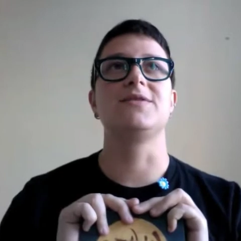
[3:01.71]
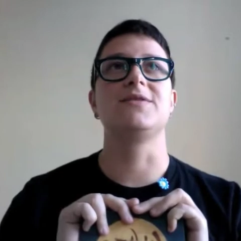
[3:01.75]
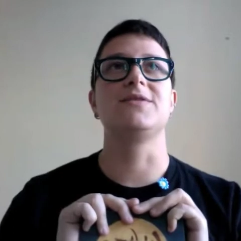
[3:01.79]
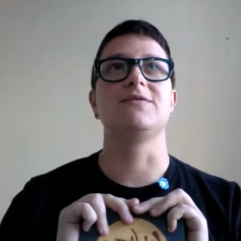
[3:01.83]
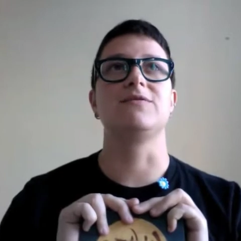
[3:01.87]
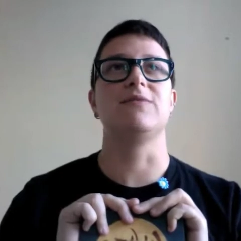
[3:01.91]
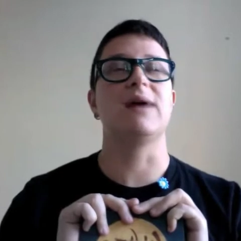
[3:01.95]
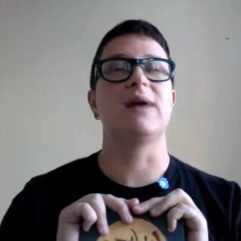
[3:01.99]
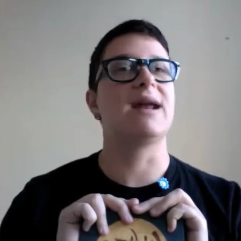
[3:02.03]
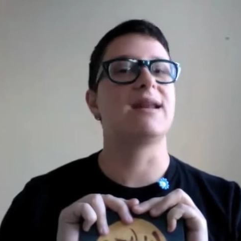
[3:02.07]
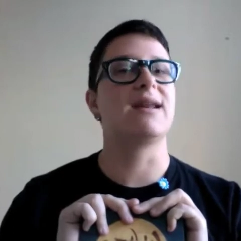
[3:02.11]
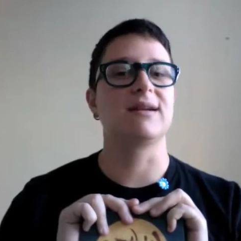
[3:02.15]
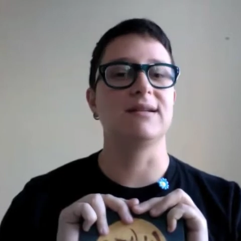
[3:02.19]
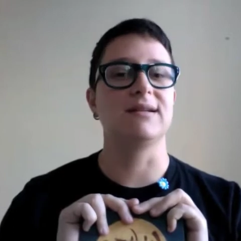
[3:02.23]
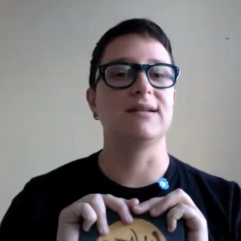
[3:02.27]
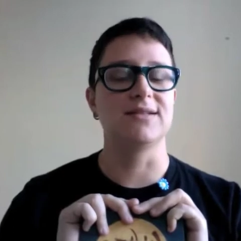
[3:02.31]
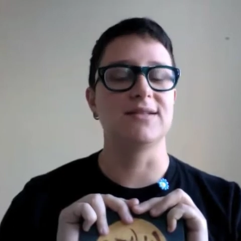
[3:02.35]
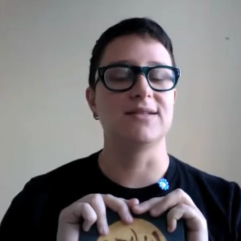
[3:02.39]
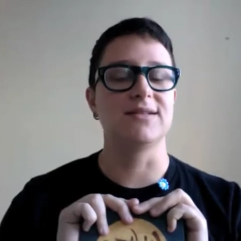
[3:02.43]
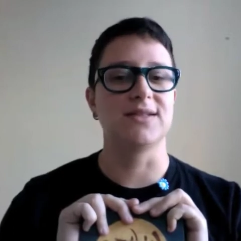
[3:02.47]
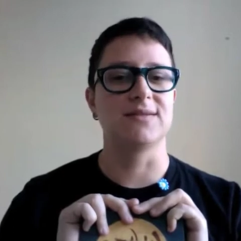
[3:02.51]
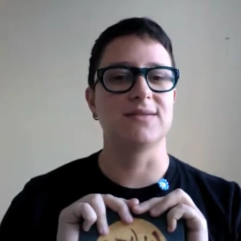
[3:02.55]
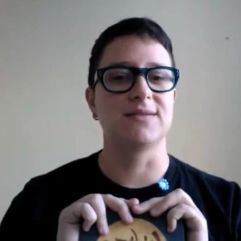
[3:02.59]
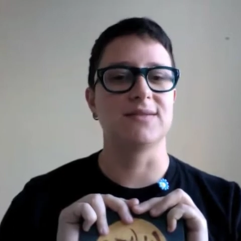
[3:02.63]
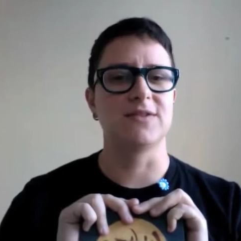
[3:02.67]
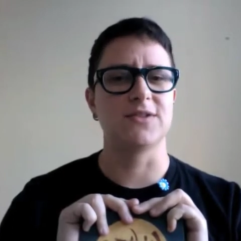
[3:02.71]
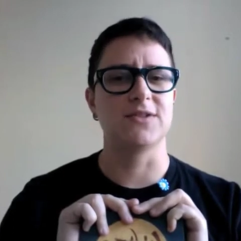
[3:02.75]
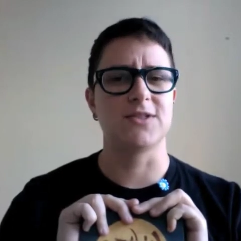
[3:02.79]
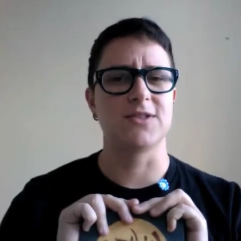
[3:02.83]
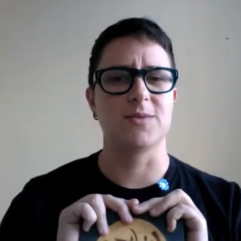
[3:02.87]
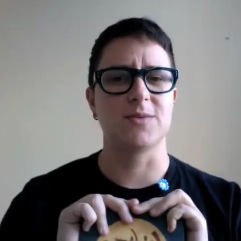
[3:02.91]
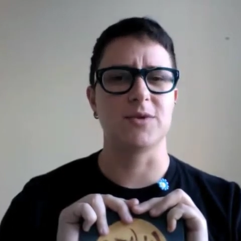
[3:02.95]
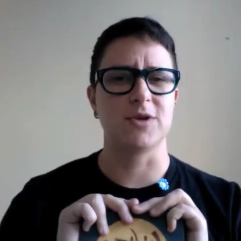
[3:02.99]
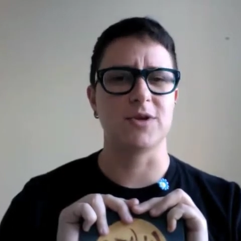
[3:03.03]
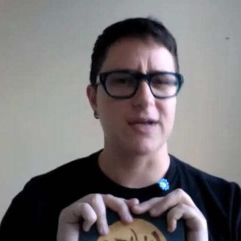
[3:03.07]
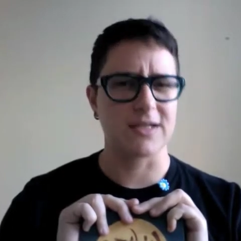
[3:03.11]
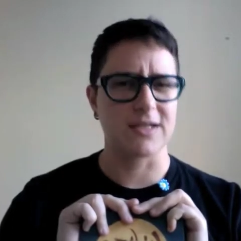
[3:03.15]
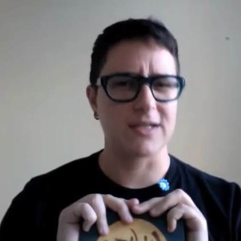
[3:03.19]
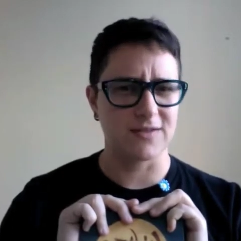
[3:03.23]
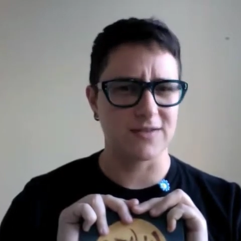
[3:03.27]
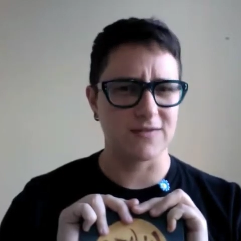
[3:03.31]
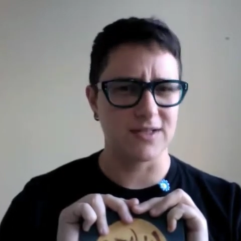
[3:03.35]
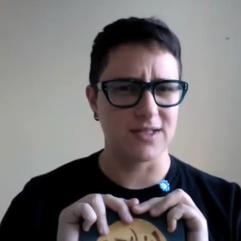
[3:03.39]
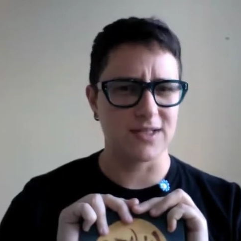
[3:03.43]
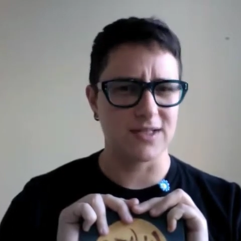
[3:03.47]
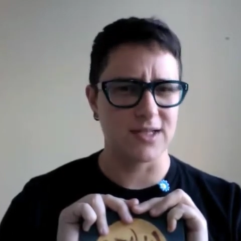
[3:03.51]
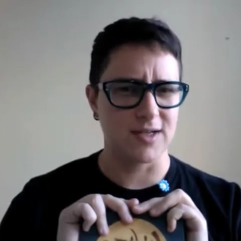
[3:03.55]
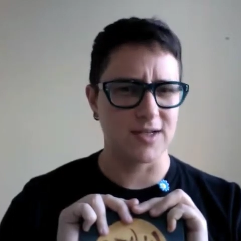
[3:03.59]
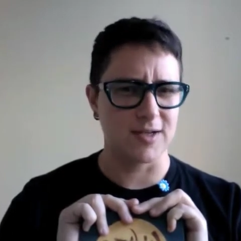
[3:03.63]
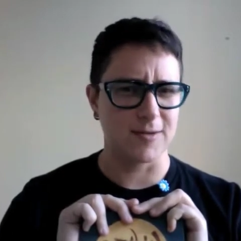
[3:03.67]
of radicalism versus
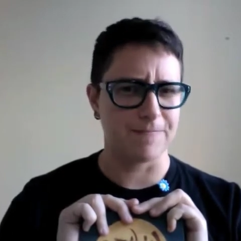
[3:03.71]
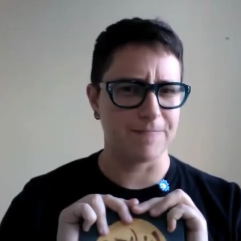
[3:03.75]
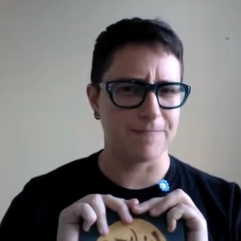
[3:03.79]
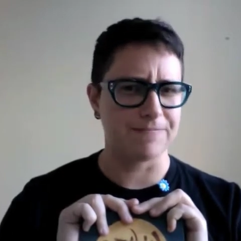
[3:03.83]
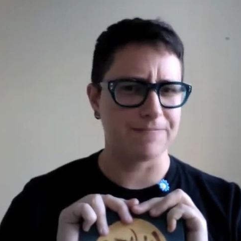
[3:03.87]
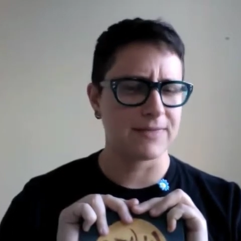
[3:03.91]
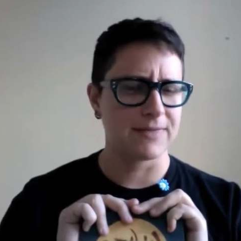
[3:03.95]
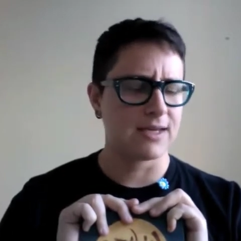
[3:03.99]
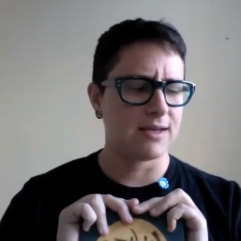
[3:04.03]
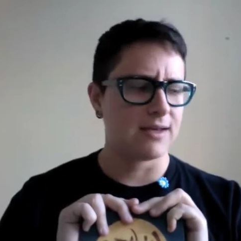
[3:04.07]
progressivism,